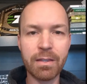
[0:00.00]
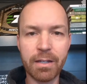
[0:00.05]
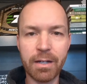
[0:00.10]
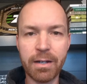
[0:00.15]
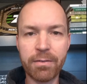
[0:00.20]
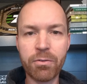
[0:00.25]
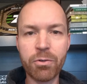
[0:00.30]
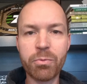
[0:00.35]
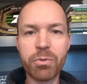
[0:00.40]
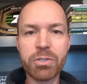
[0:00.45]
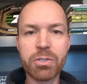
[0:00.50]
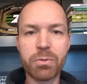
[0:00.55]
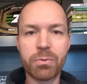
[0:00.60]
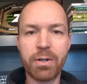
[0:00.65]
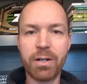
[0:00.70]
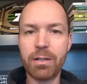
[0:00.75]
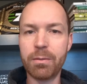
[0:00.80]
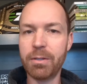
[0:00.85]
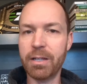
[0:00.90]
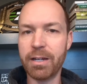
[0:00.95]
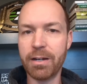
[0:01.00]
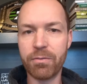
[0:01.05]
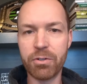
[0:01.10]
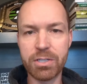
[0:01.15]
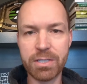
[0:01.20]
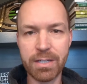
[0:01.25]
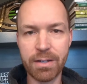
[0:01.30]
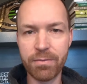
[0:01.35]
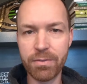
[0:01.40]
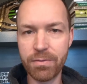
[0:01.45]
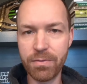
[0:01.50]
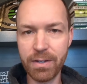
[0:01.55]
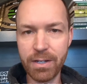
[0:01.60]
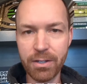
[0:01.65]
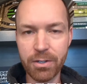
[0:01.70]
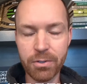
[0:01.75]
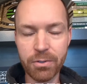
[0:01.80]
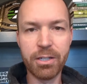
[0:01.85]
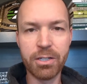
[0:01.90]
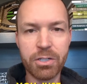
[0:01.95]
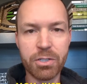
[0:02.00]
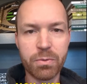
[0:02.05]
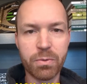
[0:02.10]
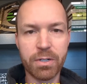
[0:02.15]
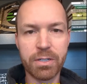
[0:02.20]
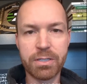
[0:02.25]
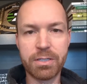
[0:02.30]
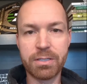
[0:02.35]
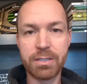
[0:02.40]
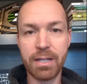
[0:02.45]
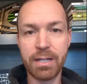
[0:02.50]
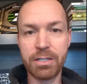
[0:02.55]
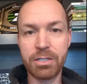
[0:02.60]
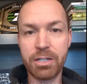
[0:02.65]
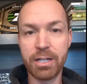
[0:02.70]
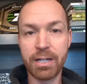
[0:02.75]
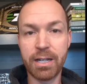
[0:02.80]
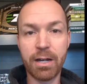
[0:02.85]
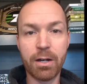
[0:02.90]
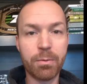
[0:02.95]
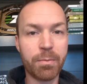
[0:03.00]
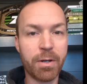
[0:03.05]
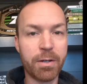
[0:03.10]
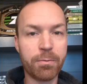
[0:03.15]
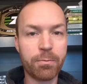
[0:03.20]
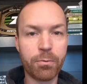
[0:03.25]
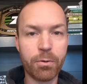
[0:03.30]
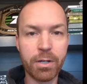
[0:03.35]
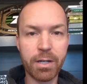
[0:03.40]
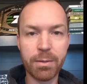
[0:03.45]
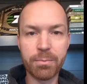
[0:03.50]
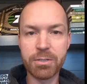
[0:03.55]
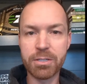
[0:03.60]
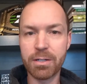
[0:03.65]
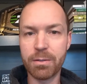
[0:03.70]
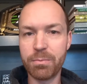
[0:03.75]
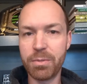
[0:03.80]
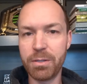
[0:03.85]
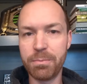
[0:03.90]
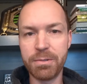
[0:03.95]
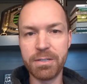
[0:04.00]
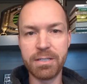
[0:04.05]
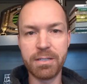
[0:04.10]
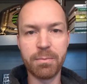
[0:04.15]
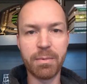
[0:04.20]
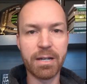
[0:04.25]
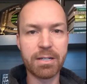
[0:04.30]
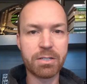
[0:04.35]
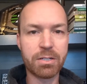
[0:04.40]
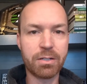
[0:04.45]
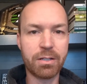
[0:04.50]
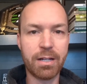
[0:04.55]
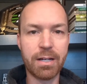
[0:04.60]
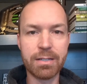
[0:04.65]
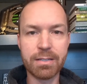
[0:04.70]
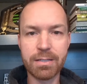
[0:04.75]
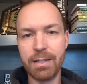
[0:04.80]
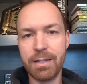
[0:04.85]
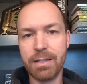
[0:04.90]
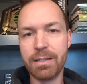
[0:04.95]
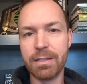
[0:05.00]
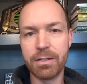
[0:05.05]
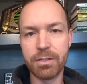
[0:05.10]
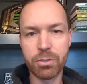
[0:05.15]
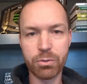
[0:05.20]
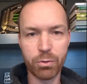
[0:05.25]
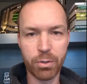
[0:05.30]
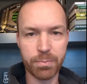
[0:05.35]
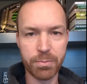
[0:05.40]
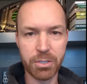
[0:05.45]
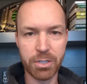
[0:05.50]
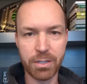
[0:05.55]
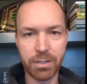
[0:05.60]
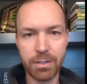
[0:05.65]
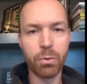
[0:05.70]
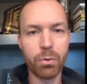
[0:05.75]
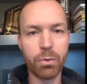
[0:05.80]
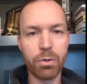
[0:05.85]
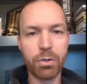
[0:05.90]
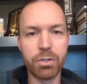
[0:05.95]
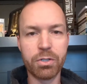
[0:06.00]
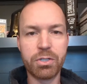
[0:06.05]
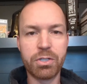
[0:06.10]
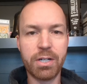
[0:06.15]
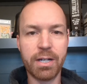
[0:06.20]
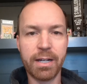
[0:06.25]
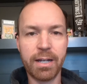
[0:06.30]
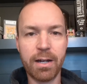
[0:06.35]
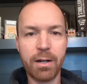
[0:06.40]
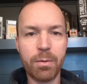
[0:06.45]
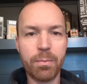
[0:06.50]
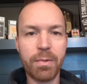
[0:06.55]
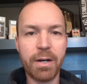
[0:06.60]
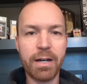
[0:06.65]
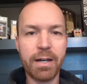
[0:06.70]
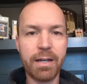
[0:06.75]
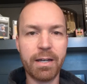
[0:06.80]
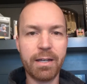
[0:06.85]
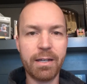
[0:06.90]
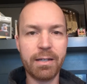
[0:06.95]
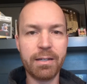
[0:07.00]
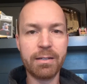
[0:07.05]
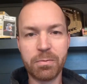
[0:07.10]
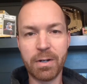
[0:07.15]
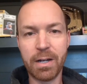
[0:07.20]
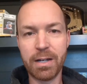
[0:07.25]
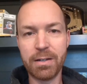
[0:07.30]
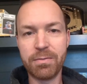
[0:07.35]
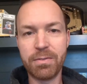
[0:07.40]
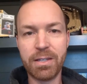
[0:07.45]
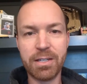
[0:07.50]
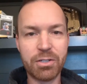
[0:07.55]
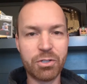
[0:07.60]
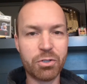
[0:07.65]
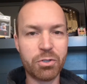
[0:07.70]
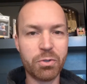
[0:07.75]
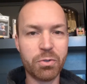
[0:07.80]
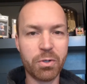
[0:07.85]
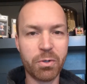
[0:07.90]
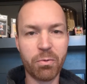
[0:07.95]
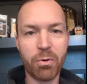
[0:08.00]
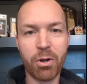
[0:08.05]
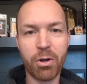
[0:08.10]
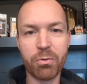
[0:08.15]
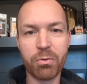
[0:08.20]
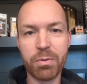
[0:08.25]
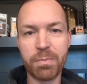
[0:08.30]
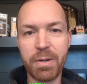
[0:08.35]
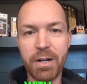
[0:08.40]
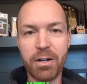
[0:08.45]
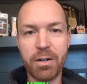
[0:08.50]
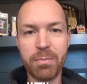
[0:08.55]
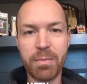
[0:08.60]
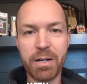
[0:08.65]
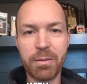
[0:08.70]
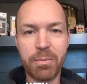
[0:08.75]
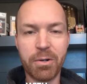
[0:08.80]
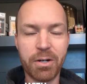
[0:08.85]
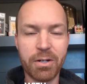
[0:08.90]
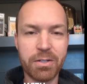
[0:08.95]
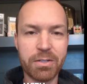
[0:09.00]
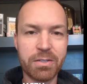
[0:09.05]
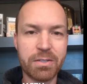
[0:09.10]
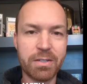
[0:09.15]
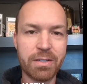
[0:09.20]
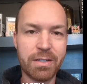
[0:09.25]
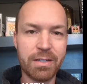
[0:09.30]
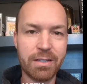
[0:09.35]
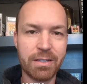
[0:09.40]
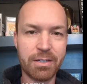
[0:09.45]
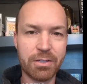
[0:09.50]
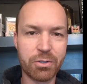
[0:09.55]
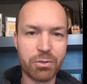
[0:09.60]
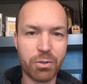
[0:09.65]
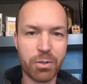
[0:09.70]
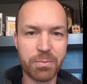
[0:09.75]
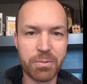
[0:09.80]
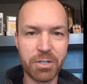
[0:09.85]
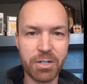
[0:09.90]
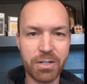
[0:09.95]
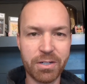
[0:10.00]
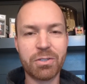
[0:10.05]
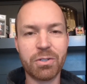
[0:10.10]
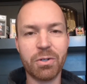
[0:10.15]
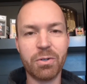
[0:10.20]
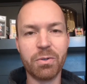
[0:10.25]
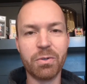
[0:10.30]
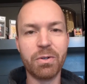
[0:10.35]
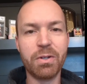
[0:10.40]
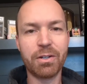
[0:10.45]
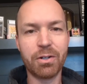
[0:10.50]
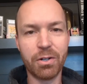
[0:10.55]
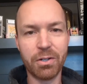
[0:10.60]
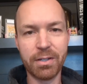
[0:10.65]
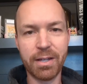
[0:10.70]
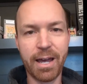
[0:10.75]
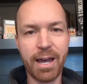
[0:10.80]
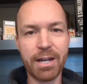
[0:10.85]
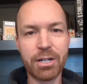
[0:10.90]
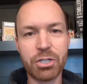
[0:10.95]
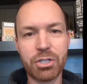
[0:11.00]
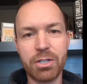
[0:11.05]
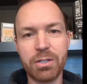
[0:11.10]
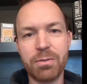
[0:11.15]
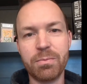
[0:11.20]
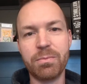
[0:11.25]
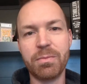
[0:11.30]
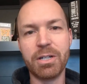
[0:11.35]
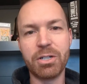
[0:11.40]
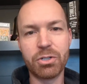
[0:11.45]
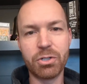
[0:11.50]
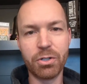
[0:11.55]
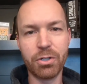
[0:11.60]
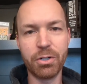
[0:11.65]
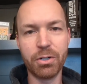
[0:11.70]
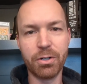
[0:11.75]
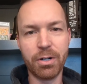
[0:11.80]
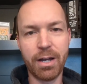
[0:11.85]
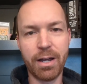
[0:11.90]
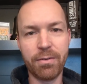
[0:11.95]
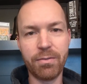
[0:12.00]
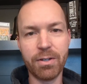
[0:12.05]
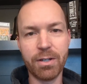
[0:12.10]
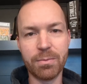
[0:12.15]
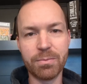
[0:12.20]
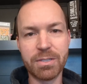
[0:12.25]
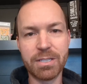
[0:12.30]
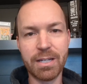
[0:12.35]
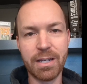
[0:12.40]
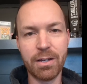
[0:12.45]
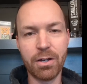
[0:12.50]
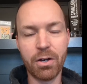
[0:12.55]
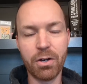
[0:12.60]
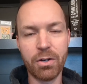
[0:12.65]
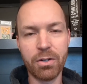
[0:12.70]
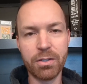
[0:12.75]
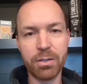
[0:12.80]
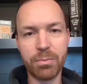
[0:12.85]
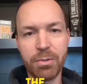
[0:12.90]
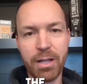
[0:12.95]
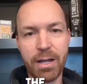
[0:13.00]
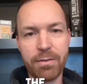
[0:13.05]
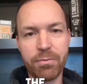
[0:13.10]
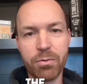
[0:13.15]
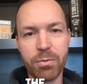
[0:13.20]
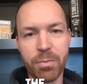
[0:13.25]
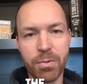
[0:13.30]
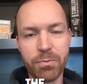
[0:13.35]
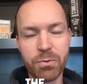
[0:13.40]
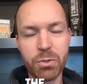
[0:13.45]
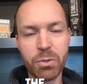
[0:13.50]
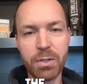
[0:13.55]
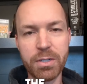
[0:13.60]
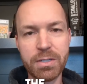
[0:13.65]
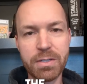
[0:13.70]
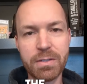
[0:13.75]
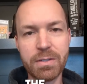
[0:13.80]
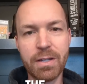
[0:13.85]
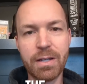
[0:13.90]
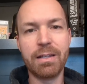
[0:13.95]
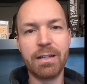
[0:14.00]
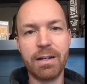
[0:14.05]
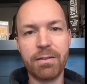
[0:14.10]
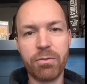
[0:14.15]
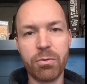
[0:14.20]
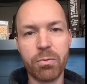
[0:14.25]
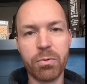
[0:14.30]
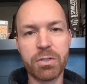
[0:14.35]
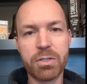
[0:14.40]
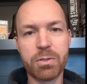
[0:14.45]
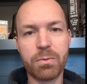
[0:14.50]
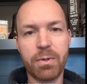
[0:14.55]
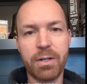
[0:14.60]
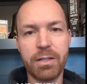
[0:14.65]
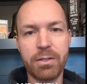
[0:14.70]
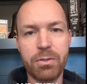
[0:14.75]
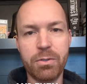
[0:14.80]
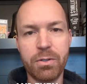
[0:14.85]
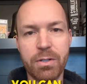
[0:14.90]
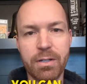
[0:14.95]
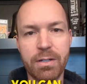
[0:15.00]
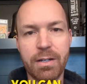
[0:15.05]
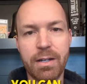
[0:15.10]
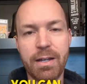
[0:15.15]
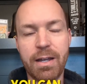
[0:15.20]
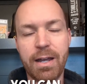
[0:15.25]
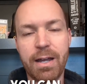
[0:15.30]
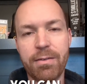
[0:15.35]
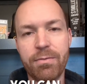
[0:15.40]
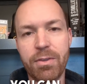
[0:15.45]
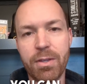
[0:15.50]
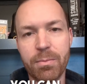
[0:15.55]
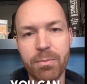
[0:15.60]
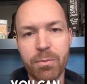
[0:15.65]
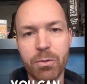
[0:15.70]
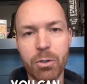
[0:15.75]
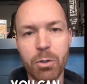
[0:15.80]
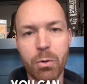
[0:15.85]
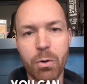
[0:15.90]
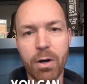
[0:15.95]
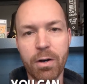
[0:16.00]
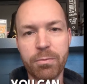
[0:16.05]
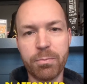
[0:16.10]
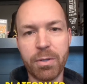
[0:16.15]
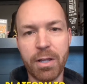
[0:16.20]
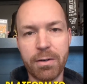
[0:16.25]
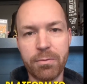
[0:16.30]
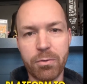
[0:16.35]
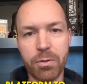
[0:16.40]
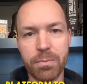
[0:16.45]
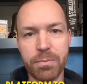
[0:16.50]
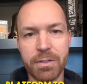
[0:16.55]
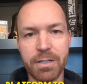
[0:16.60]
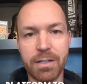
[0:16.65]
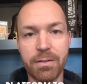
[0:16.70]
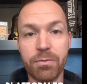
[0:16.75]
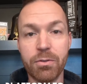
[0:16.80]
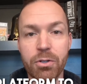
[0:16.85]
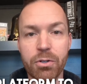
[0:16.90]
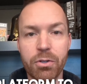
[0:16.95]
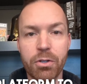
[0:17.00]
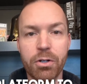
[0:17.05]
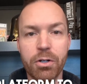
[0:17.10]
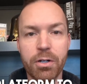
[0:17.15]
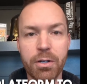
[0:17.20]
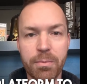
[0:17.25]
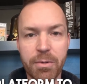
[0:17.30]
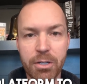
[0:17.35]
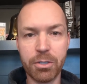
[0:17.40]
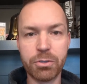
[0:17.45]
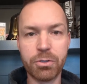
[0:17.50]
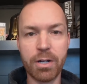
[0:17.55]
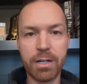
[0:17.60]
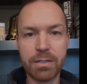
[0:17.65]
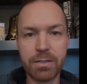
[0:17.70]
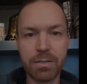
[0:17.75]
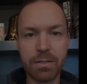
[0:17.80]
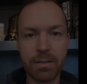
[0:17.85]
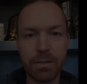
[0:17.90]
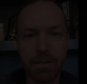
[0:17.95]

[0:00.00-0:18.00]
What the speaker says: And then every once in a while, like every 7th video, you just want to say, check out my free Amazon PPC masterclass in the description, or check out my 5 things you're doing wrong with perimenopause in the description. So call to action, make sure you're having them stay on the platform of choice, and then every once in a while you can have them go off platform to give you their email address.